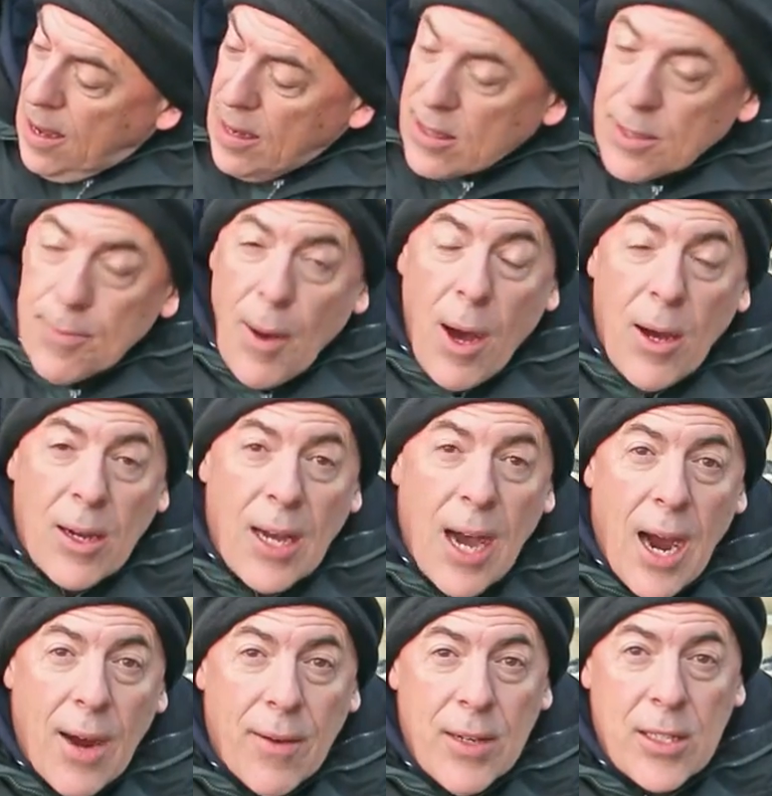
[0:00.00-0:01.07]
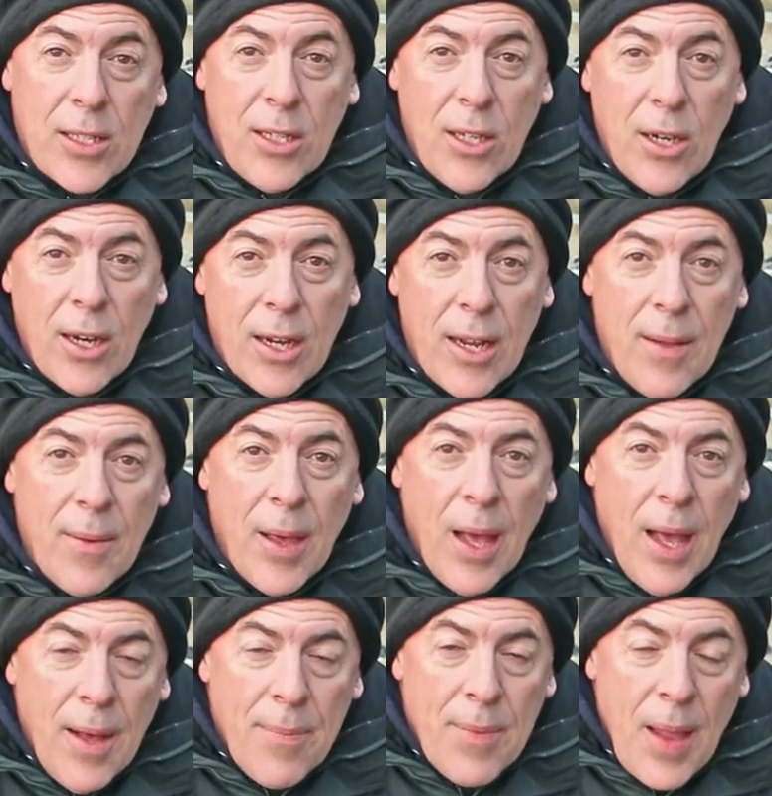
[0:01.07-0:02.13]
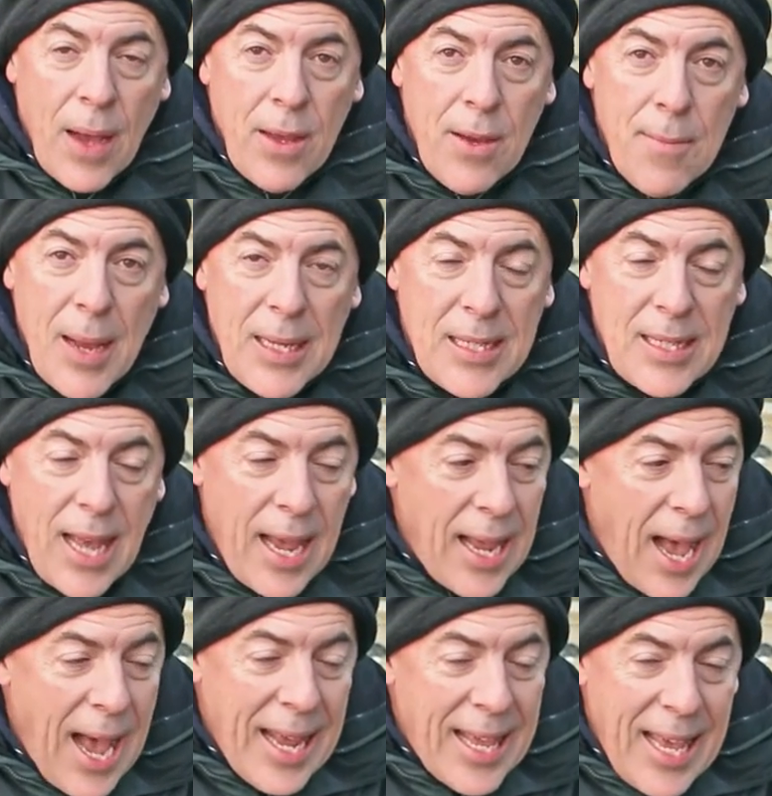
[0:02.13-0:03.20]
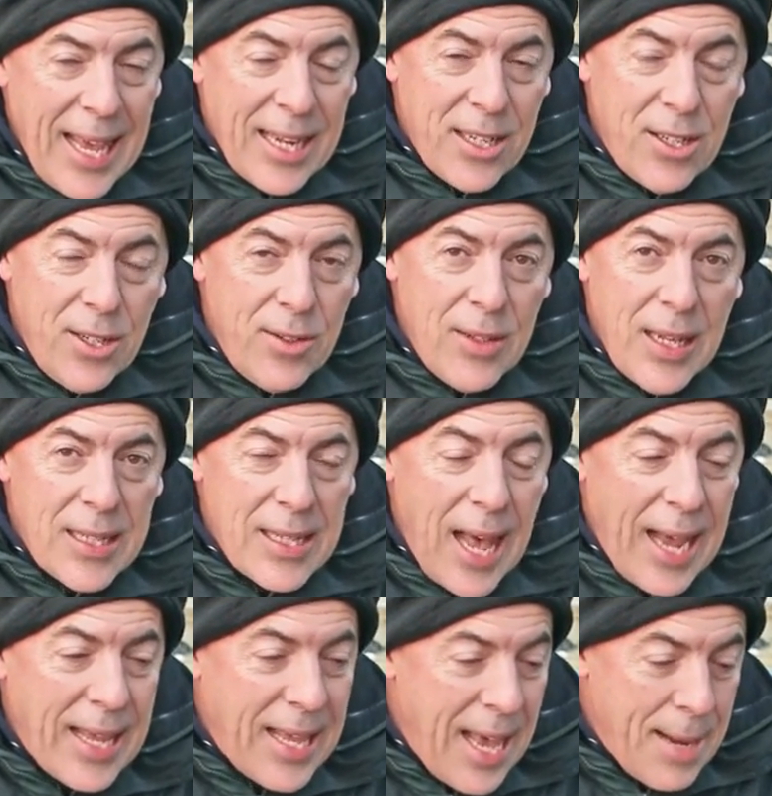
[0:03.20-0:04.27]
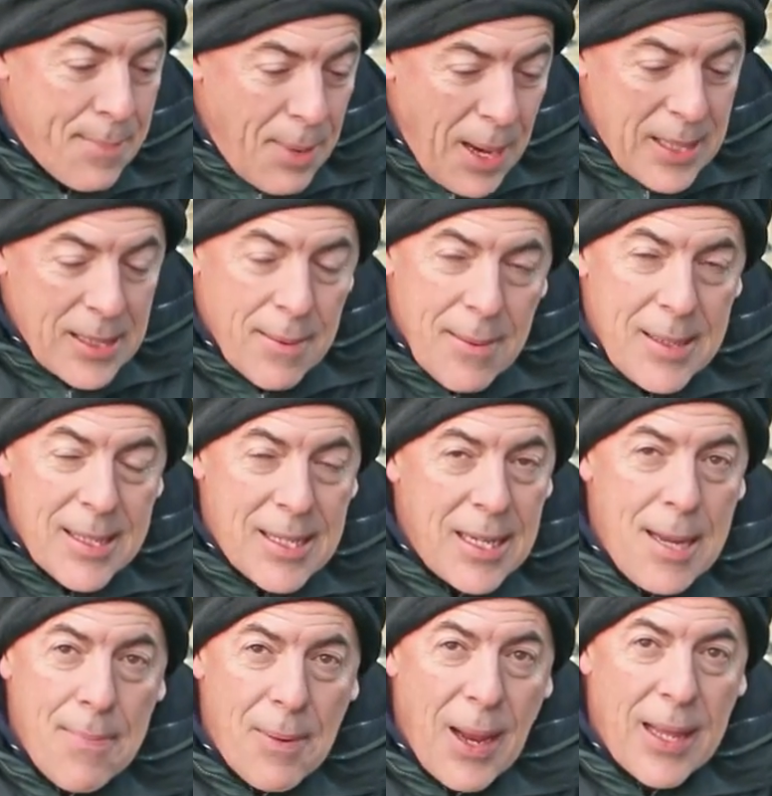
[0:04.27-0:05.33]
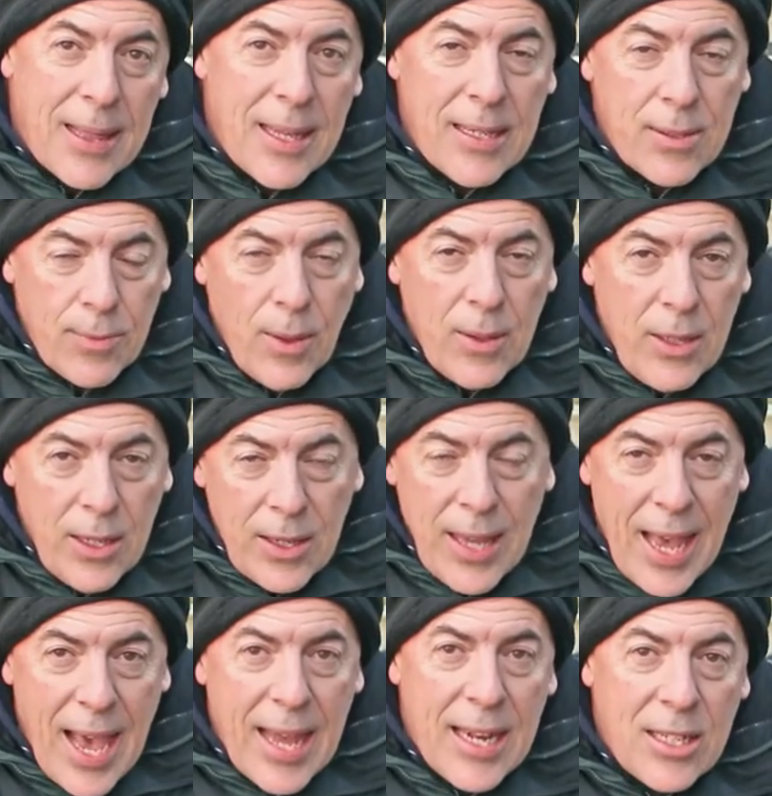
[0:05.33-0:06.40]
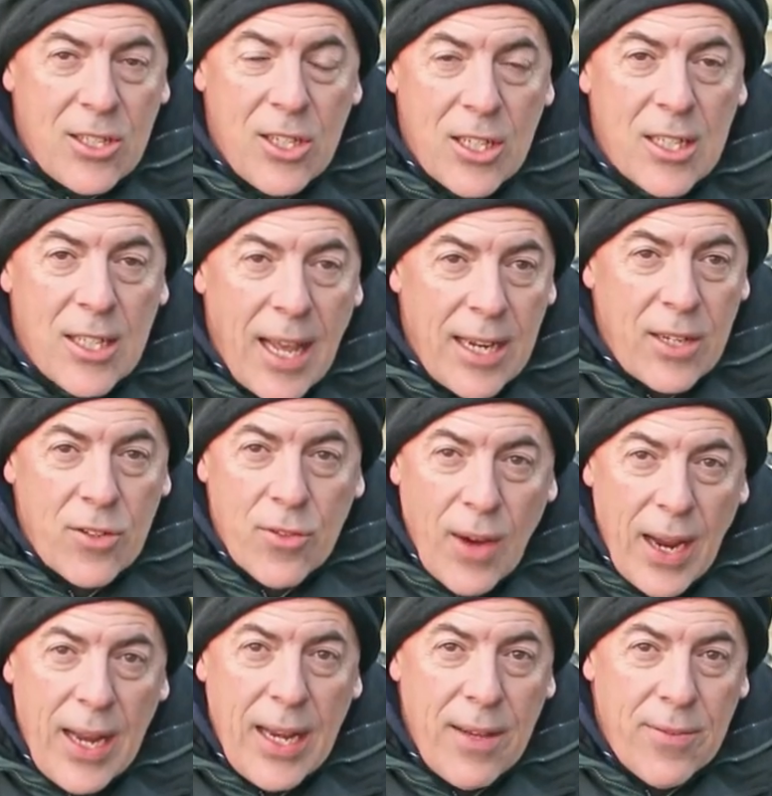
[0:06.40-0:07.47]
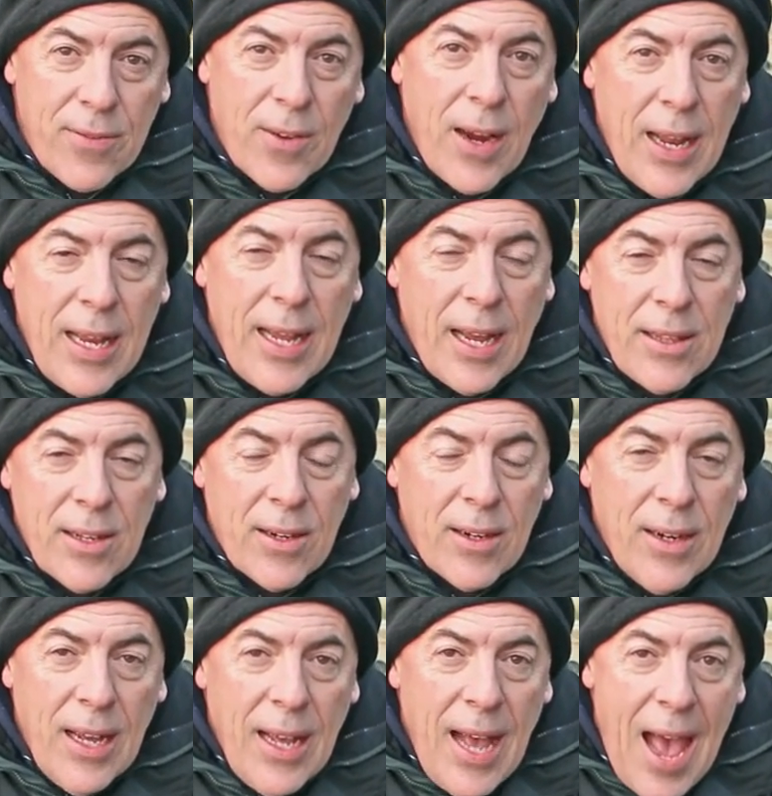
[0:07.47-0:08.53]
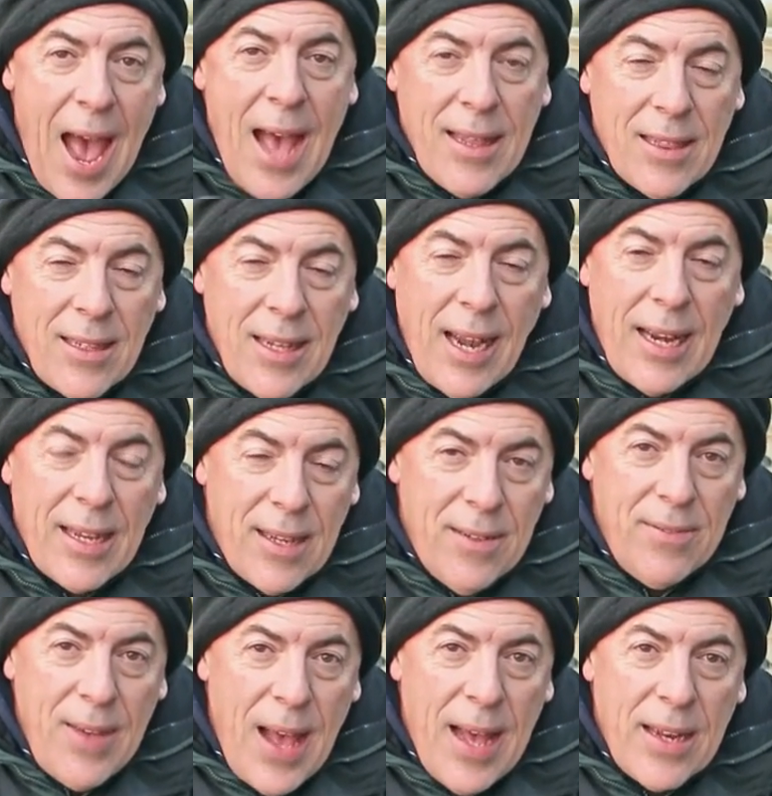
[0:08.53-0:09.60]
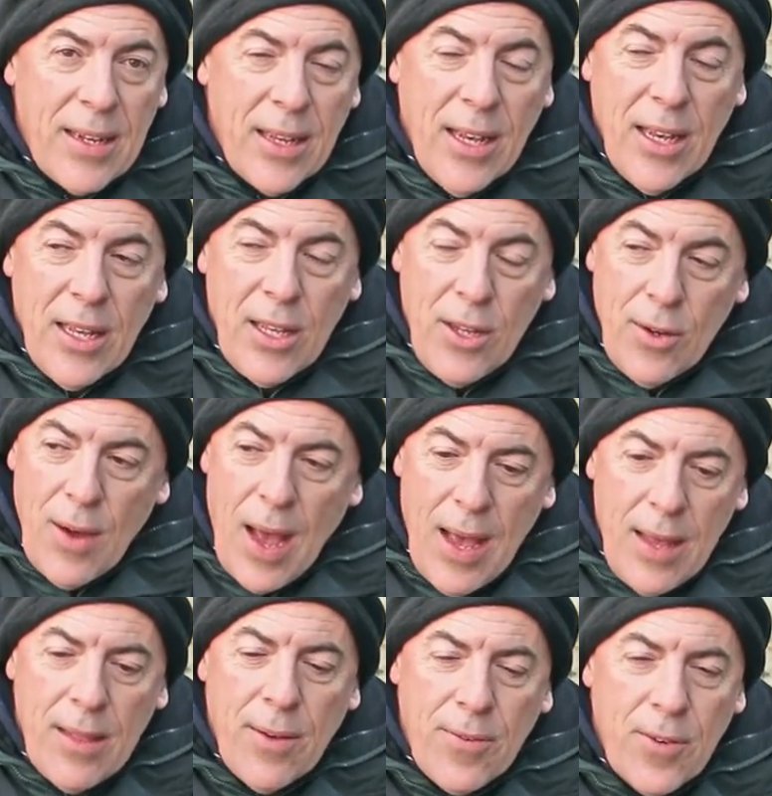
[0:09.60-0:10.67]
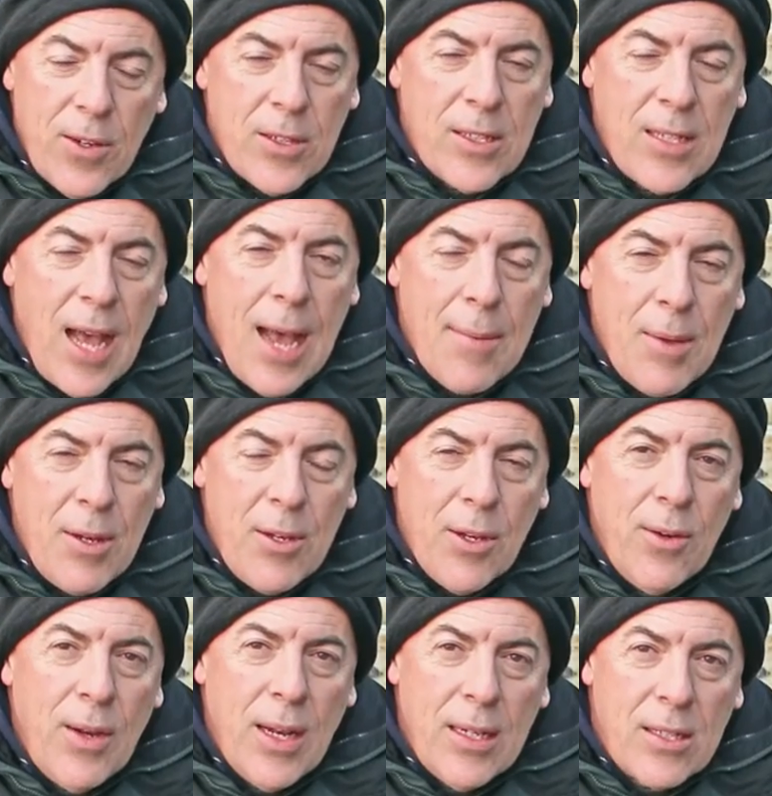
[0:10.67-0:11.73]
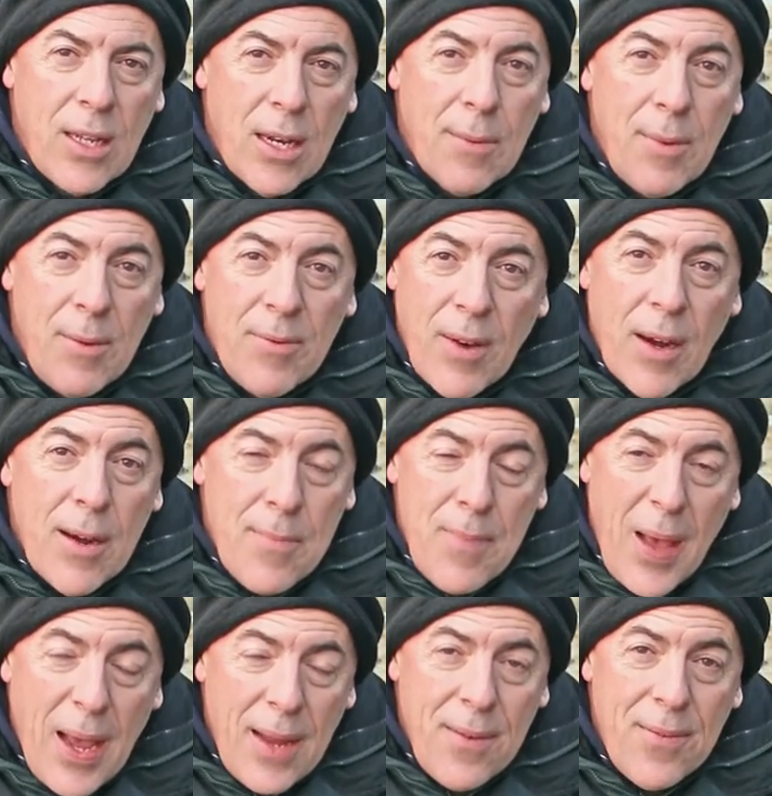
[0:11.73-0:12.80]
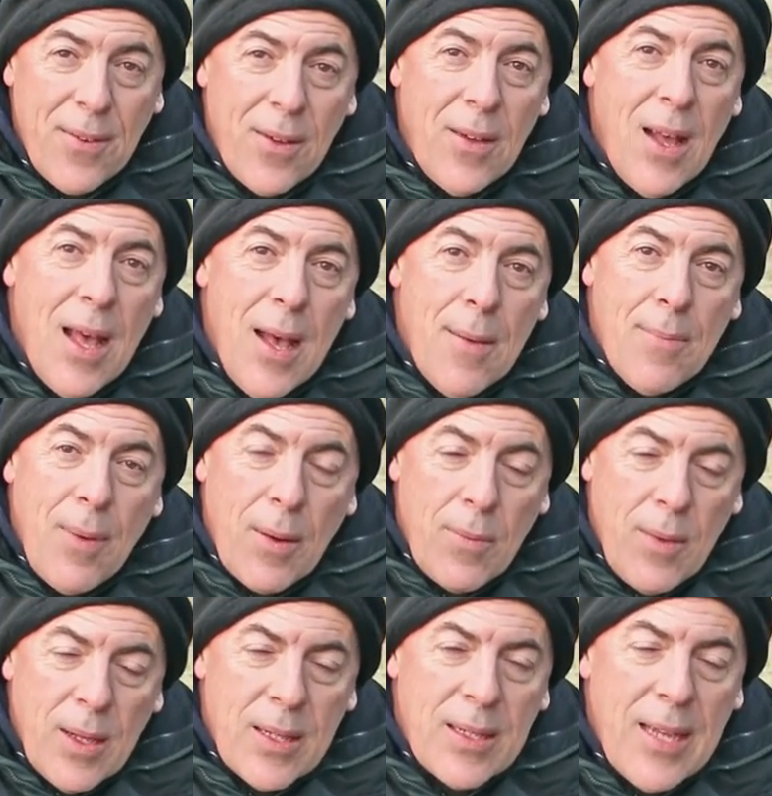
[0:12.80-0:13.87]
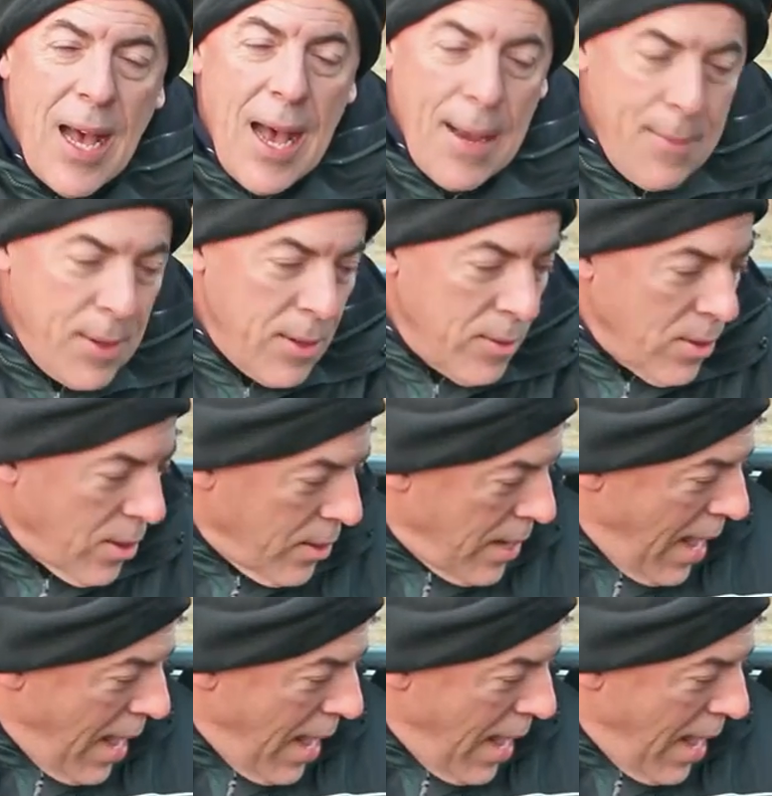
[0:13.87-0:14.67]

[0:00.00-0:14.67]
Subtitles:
small car is good. Now, you may say, I can't do this. I can't possibly sleep like this. Well, you can. It's just like training for any other athletic event. The first time you do it, it's going to be very painful. But with time, you learn